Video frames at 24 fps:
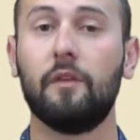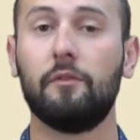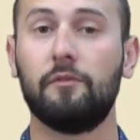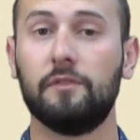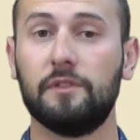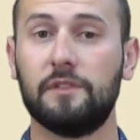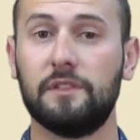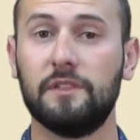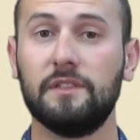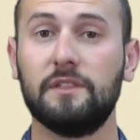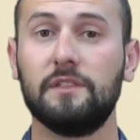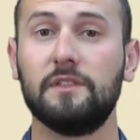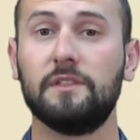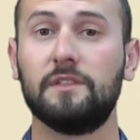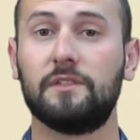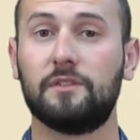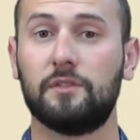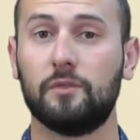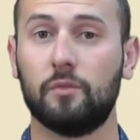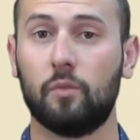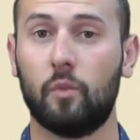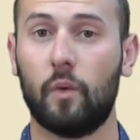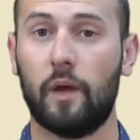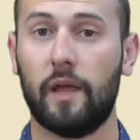Resistance
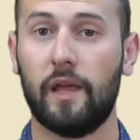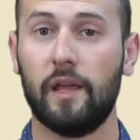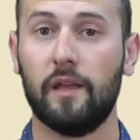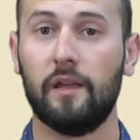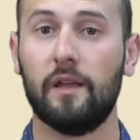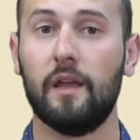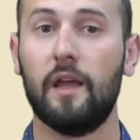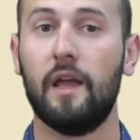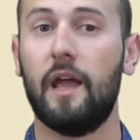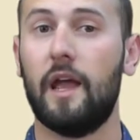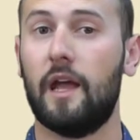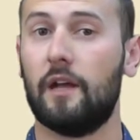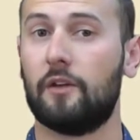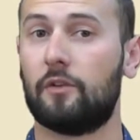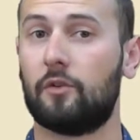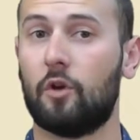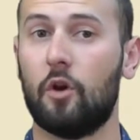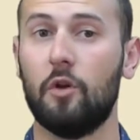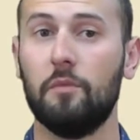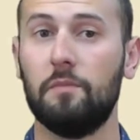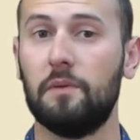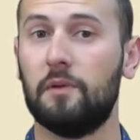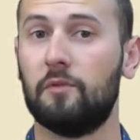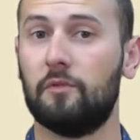to wear and
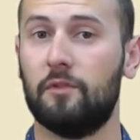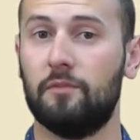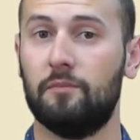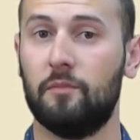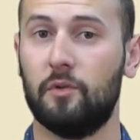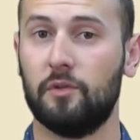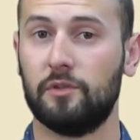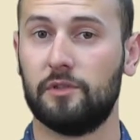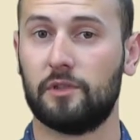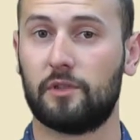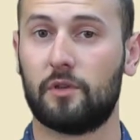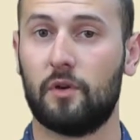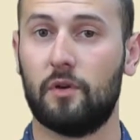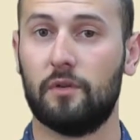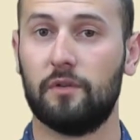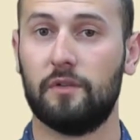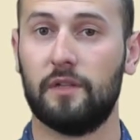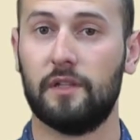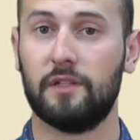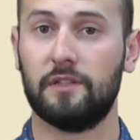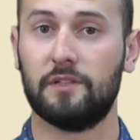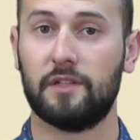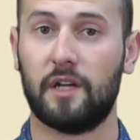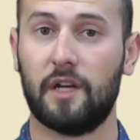coping with moisture
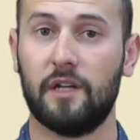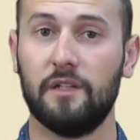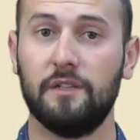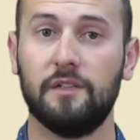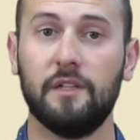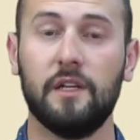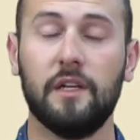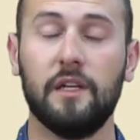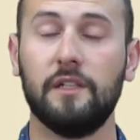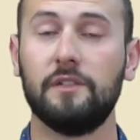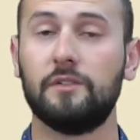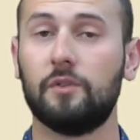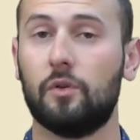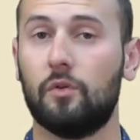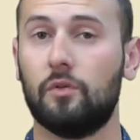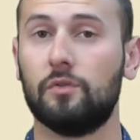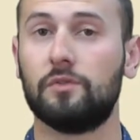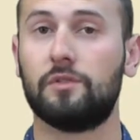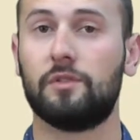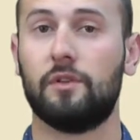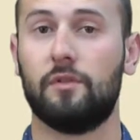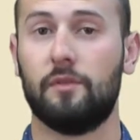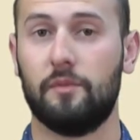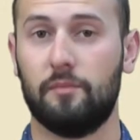content change is
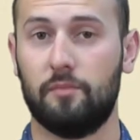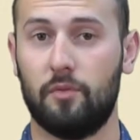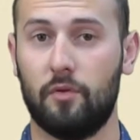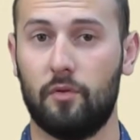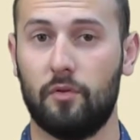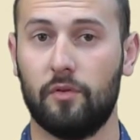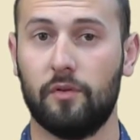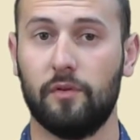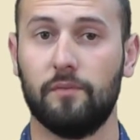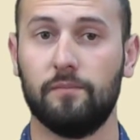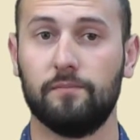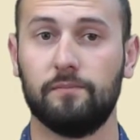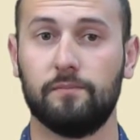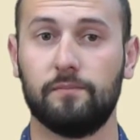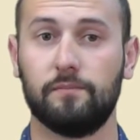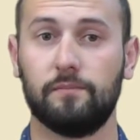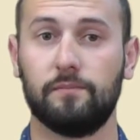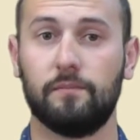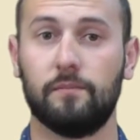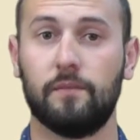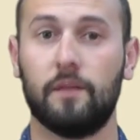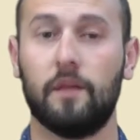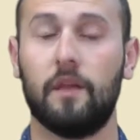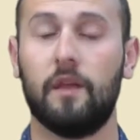also important.
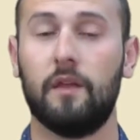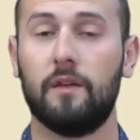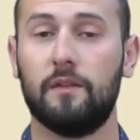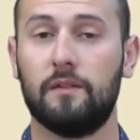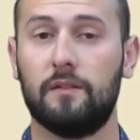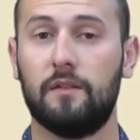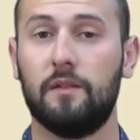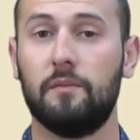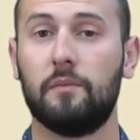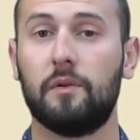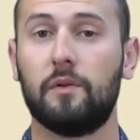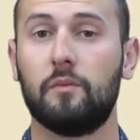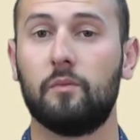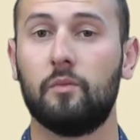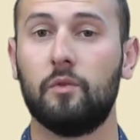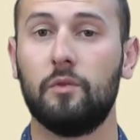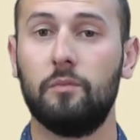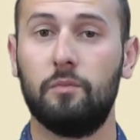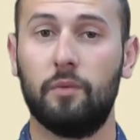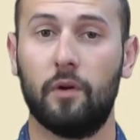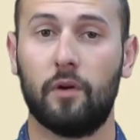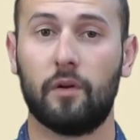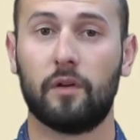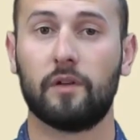Timber and
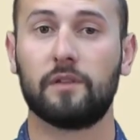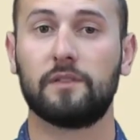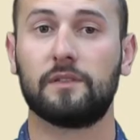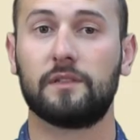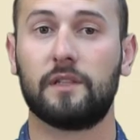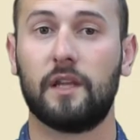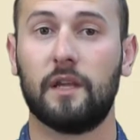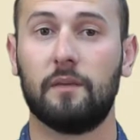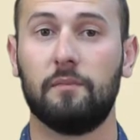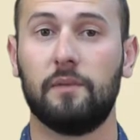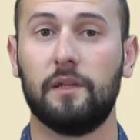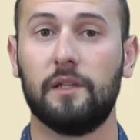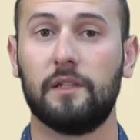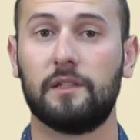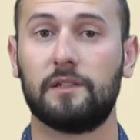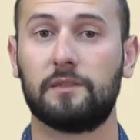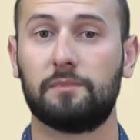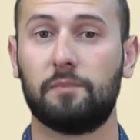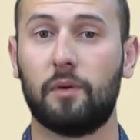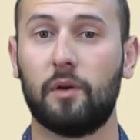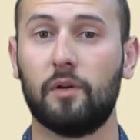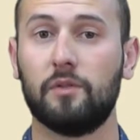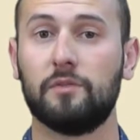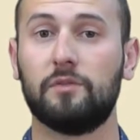wood products can be
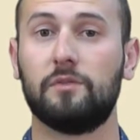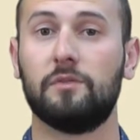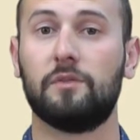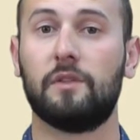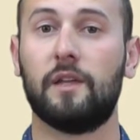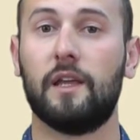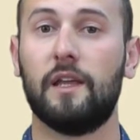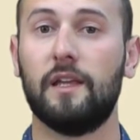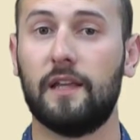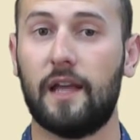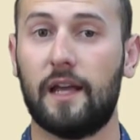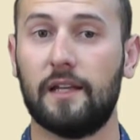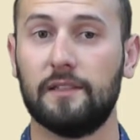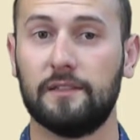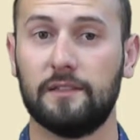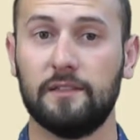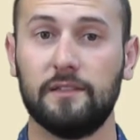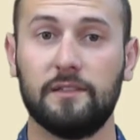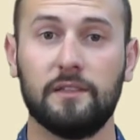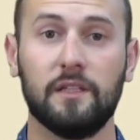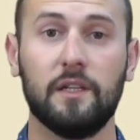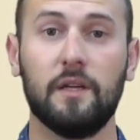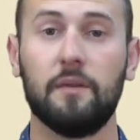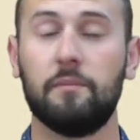exposed to key
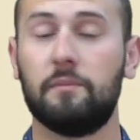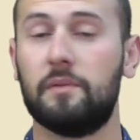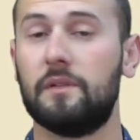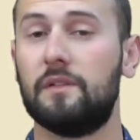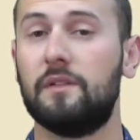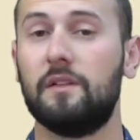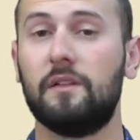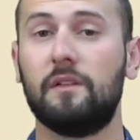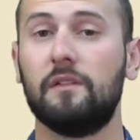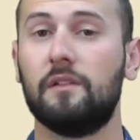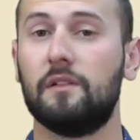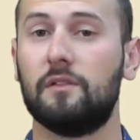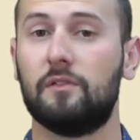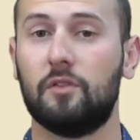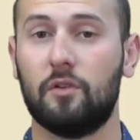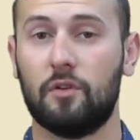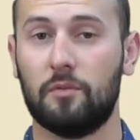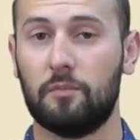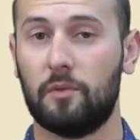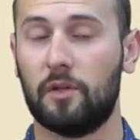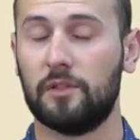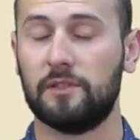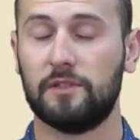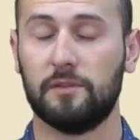hazards, particularly
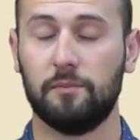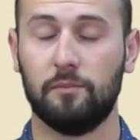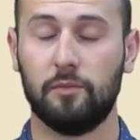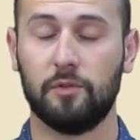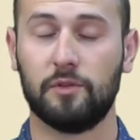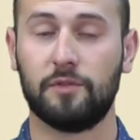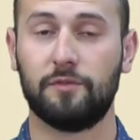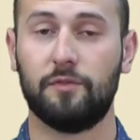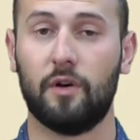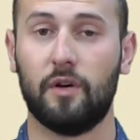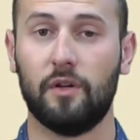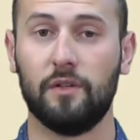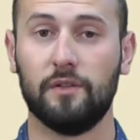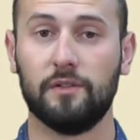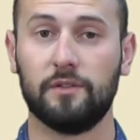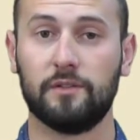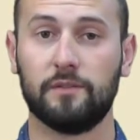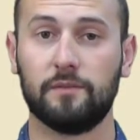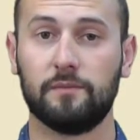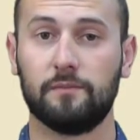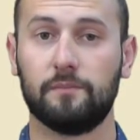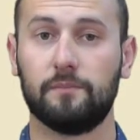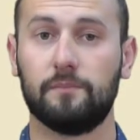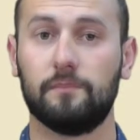termites and bushfires.
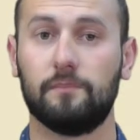